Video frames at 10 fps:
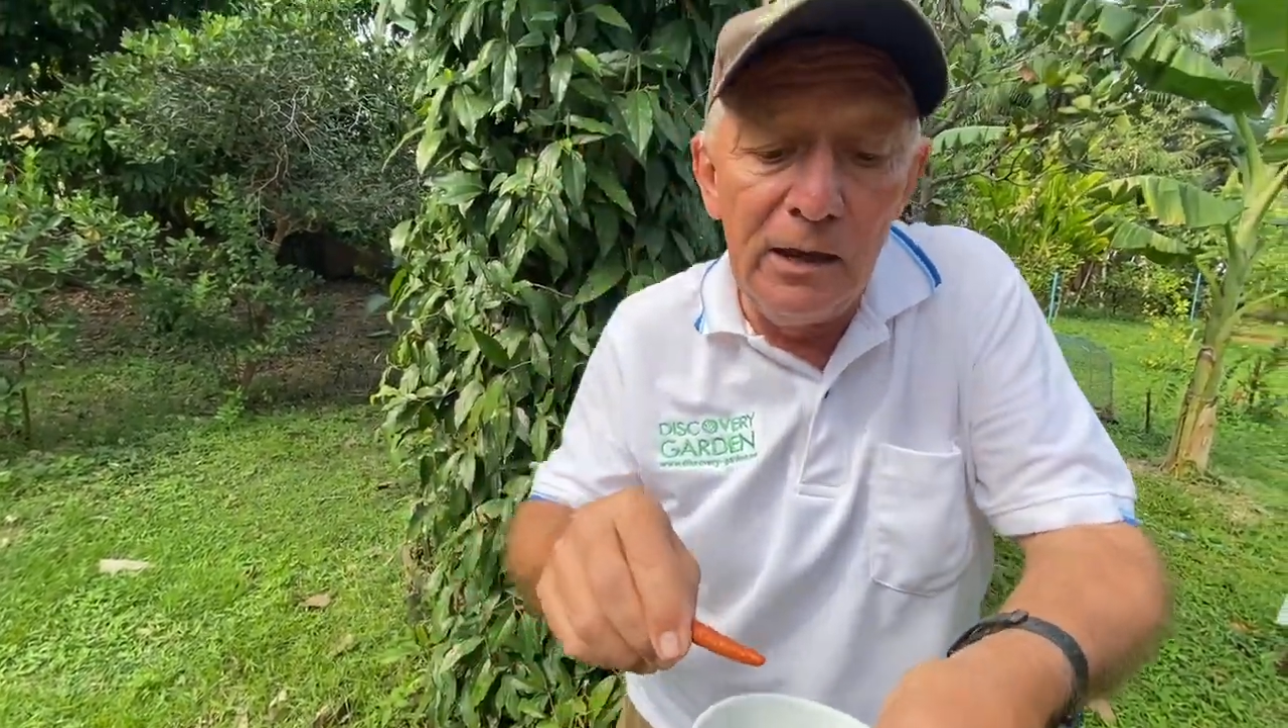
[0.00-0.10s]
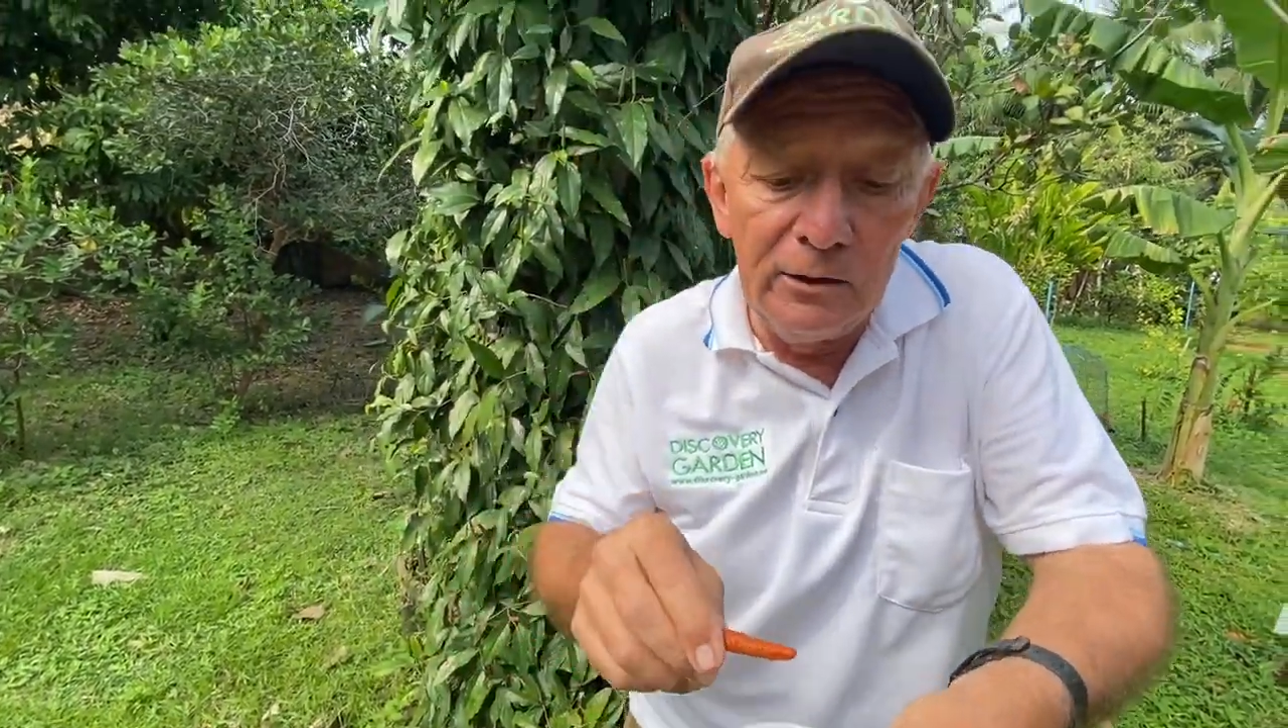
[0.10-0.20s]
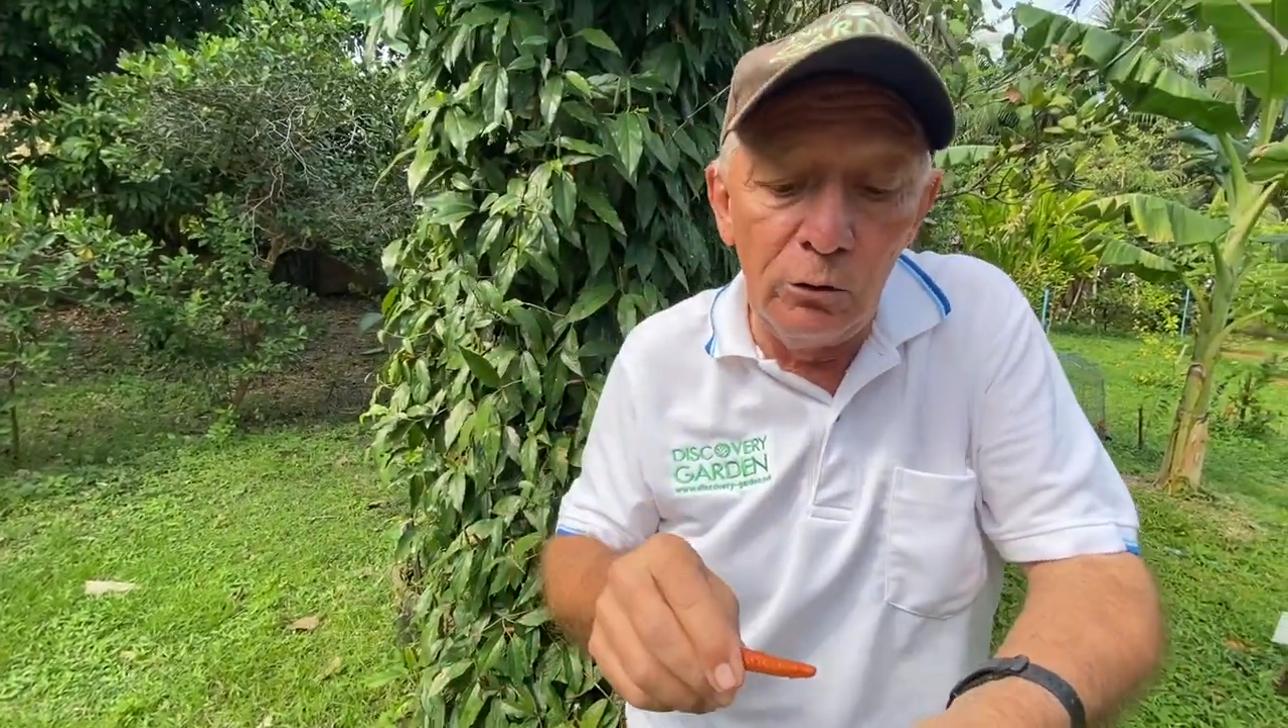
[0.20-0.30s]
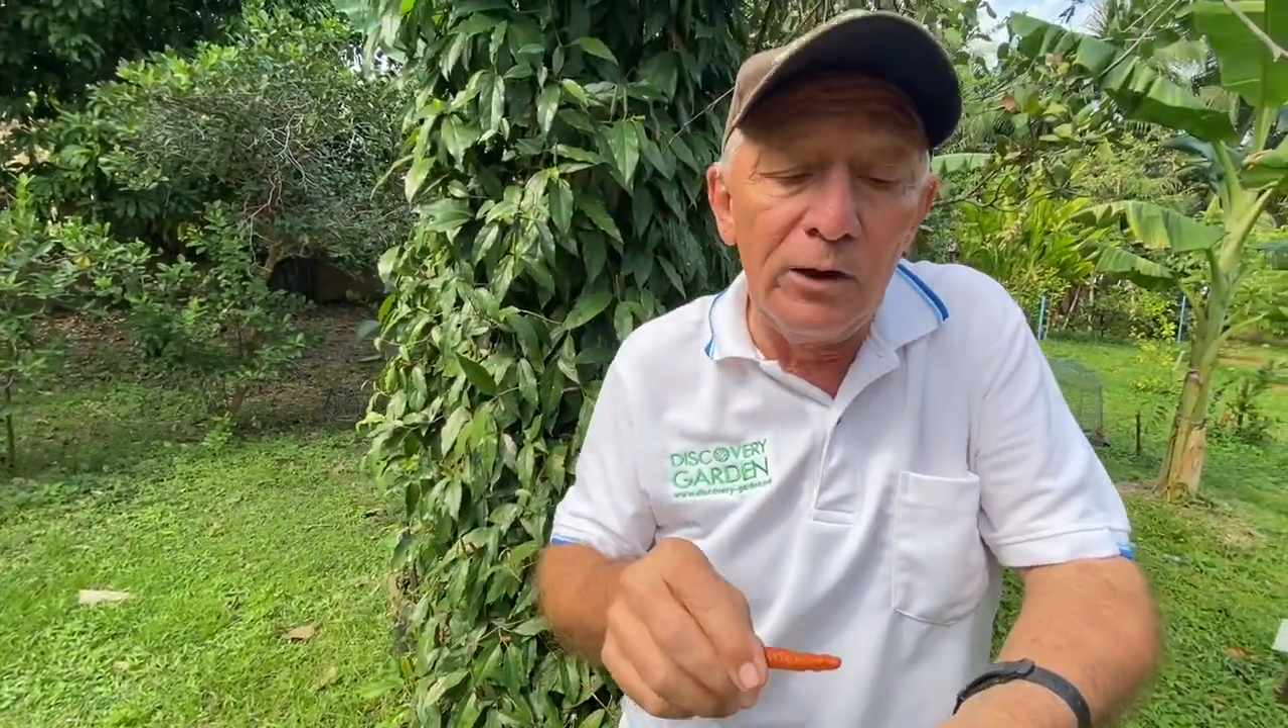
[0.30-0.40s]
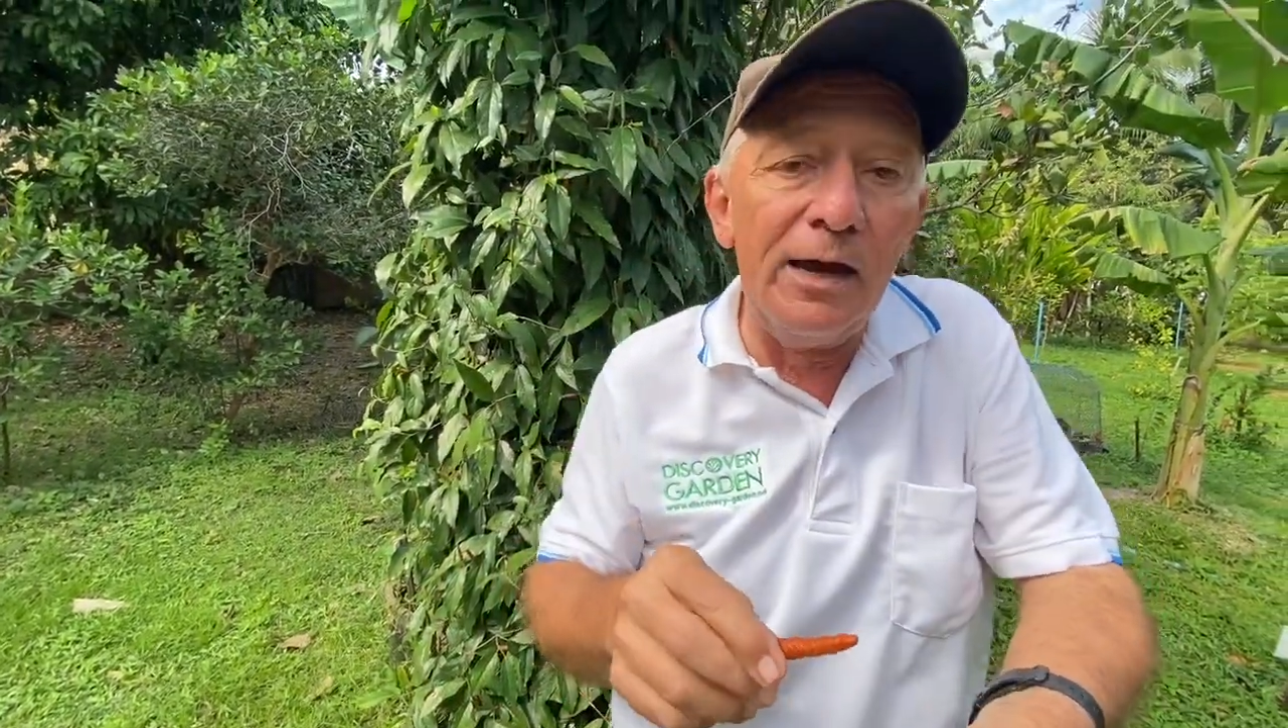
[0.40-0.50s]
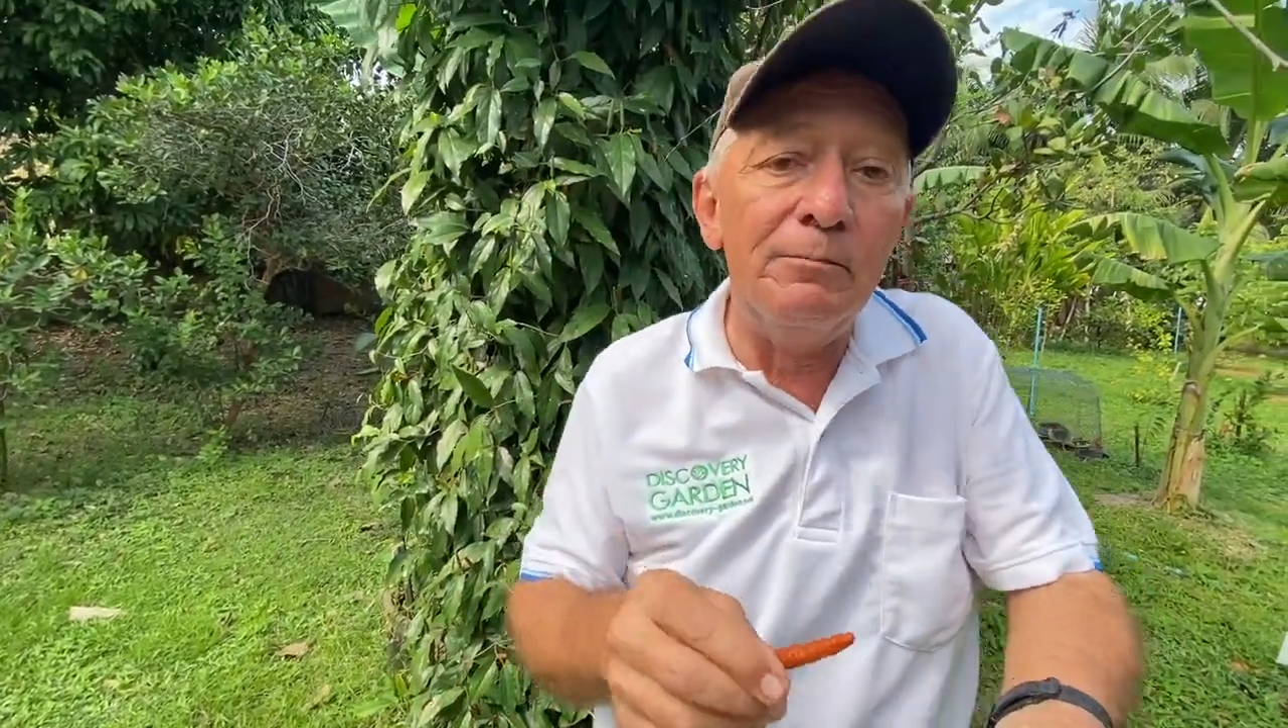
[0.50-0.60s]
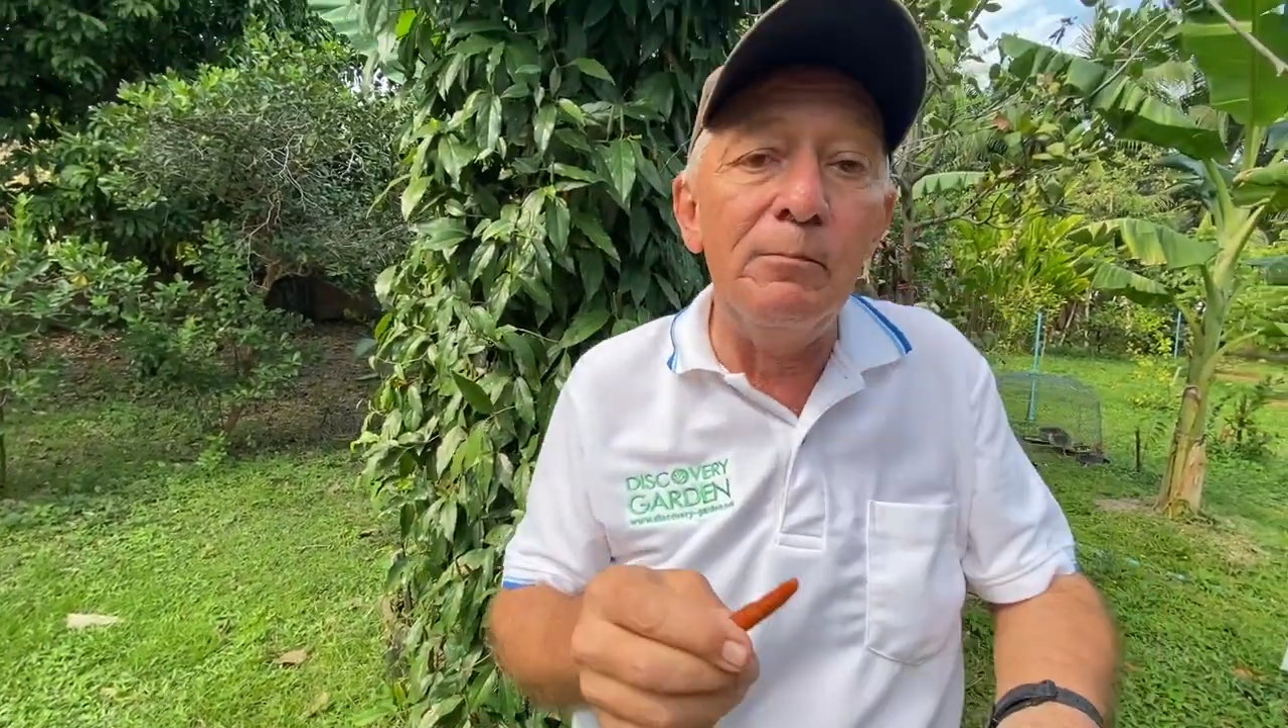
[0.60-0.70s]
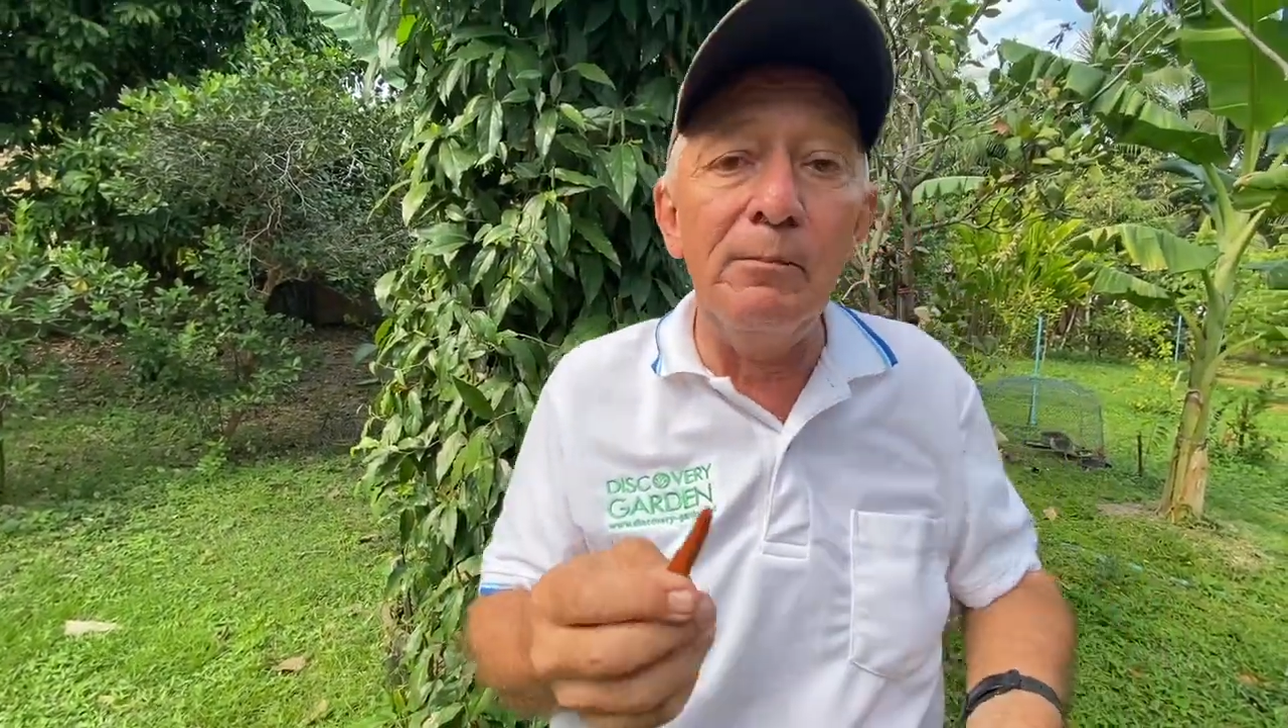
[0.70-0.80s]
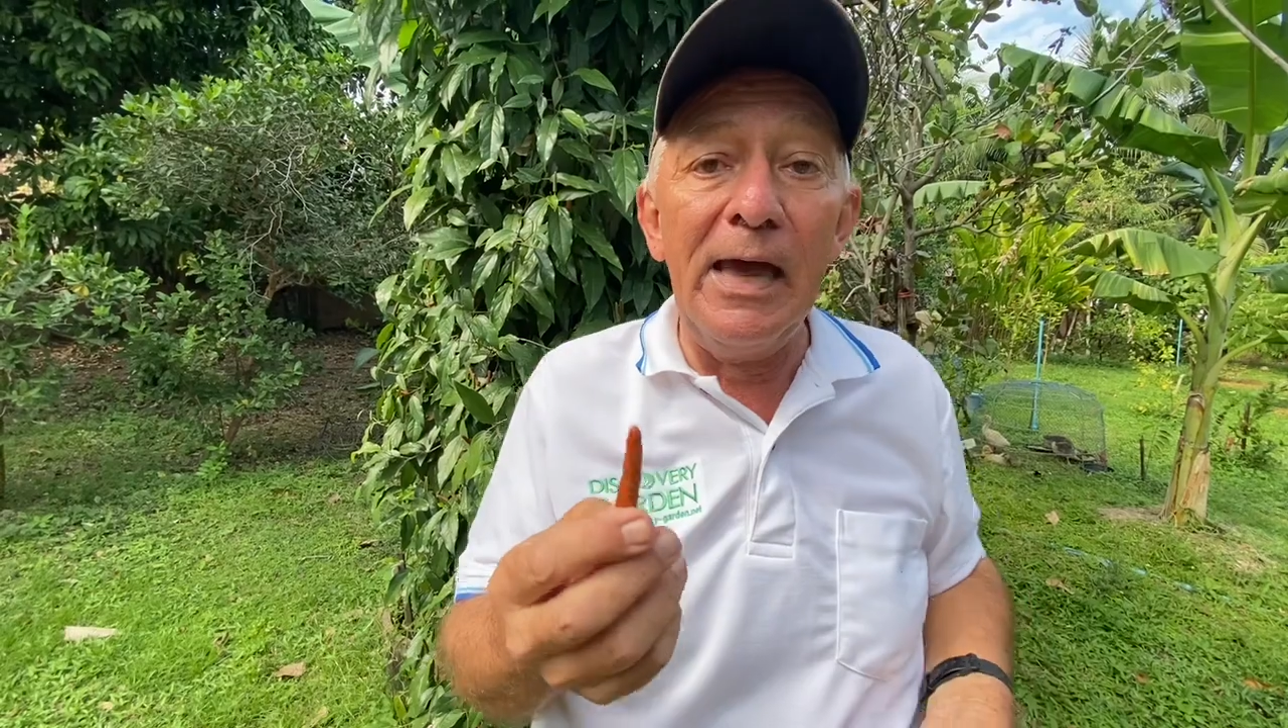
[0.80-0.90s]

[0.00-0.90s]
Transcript: you can